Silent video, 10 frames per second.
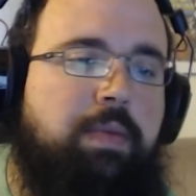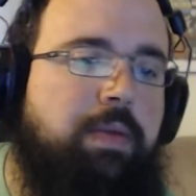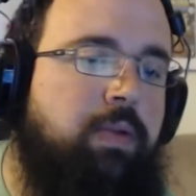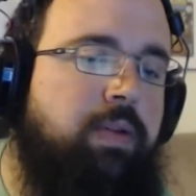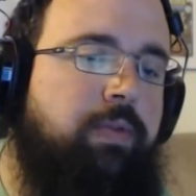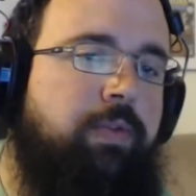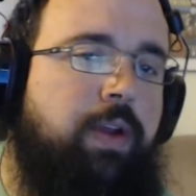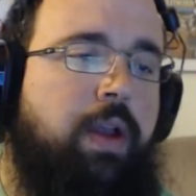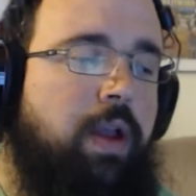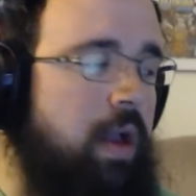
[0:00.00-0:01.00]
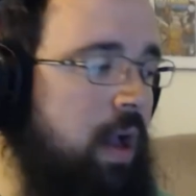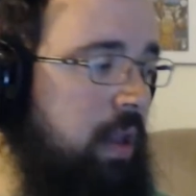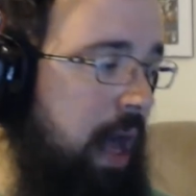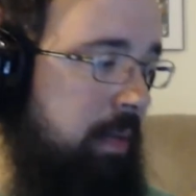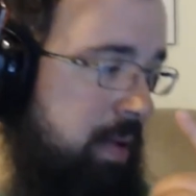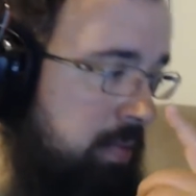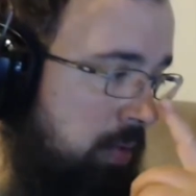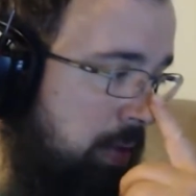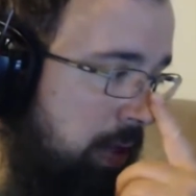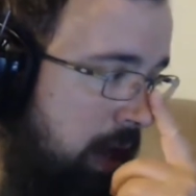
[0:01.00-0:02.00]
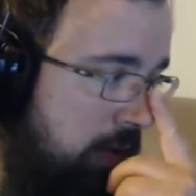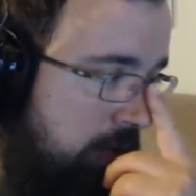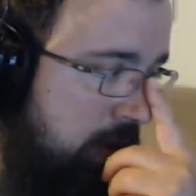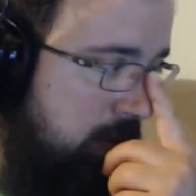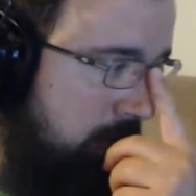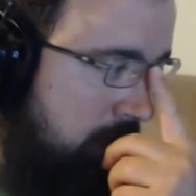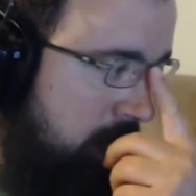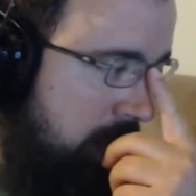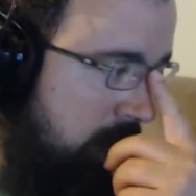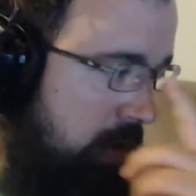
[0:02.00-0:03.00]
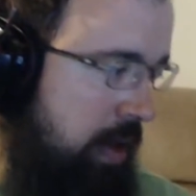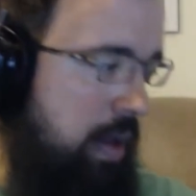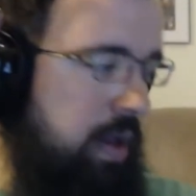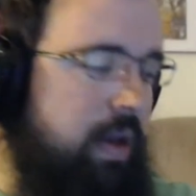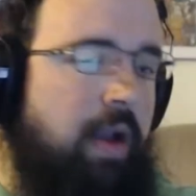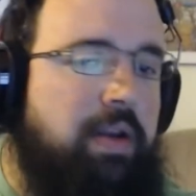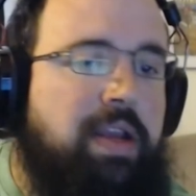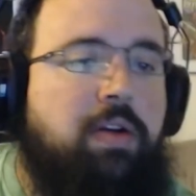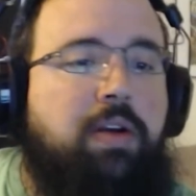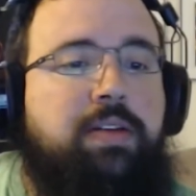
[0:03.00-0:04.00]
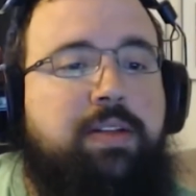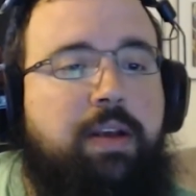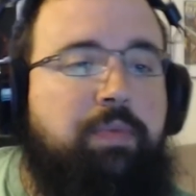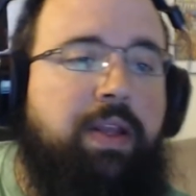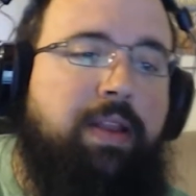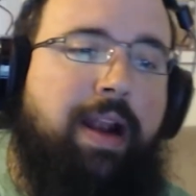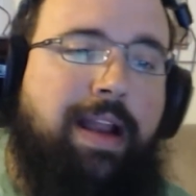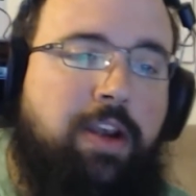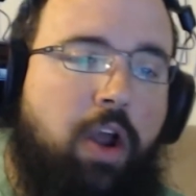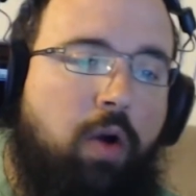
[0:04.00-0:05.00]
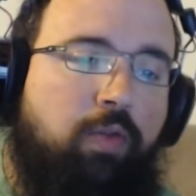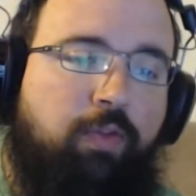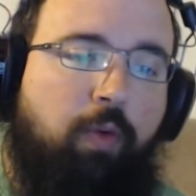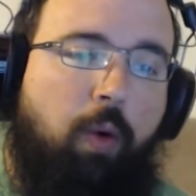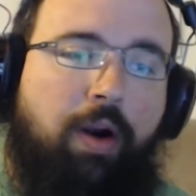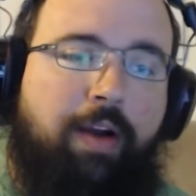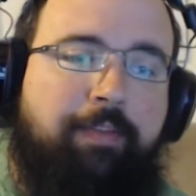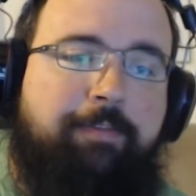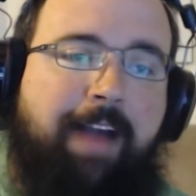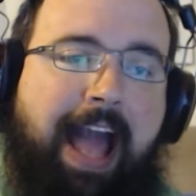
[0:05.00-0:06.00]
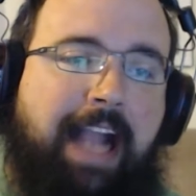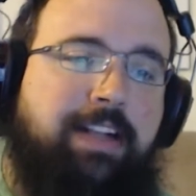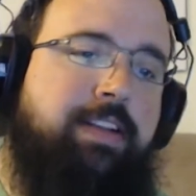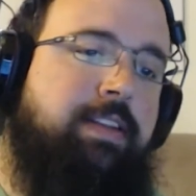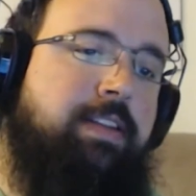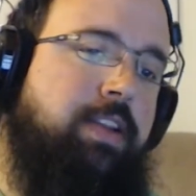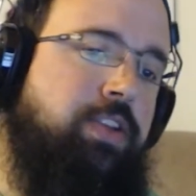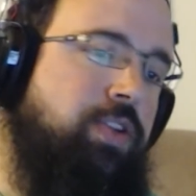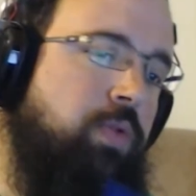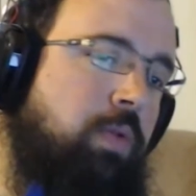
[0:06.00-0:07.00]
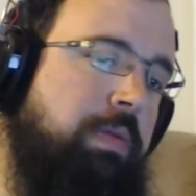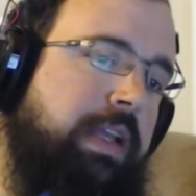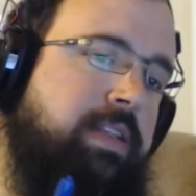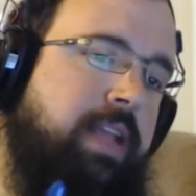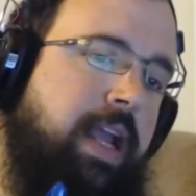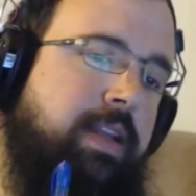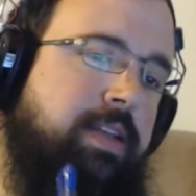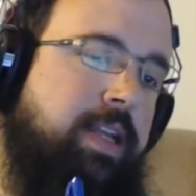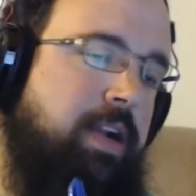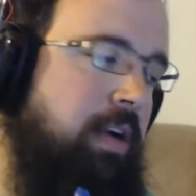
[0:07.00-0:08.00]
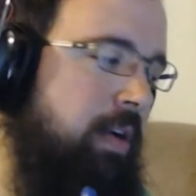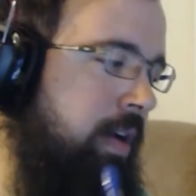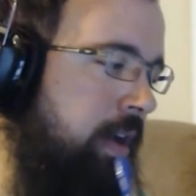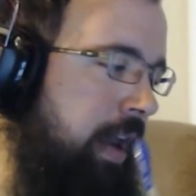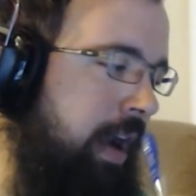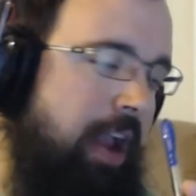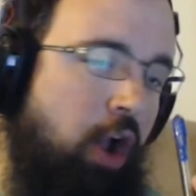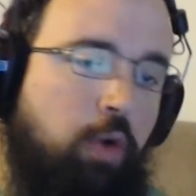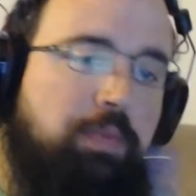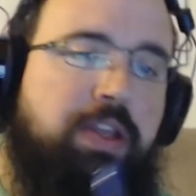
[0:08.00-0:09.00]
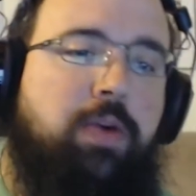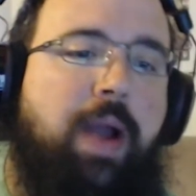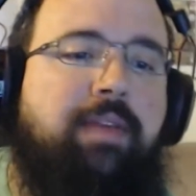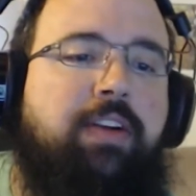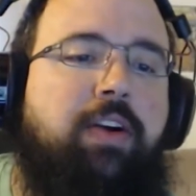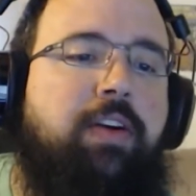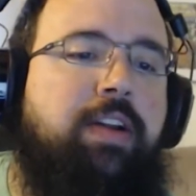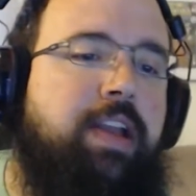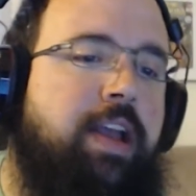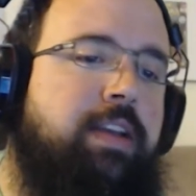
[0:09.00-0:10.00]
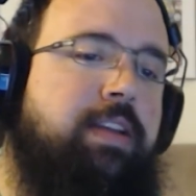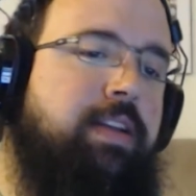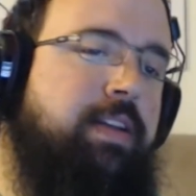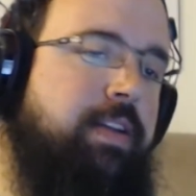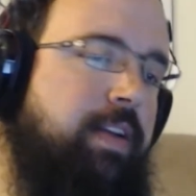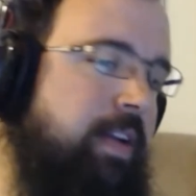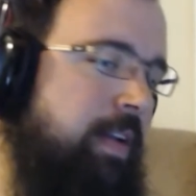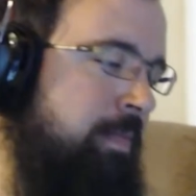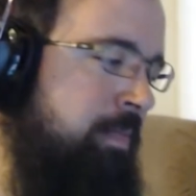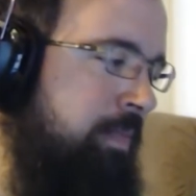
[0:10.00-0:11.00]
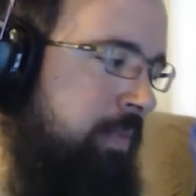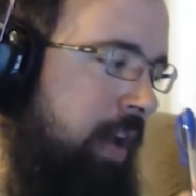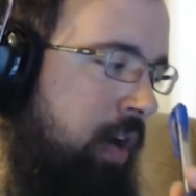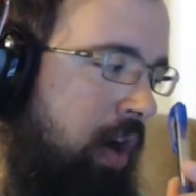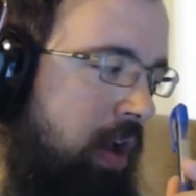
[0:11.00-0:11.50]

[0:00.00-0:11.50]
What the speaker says: of people have been kind of wrestling with. Now, here is something that I know for a fact that you will be excited to hear, and I hope that you haven't heard it yet. There,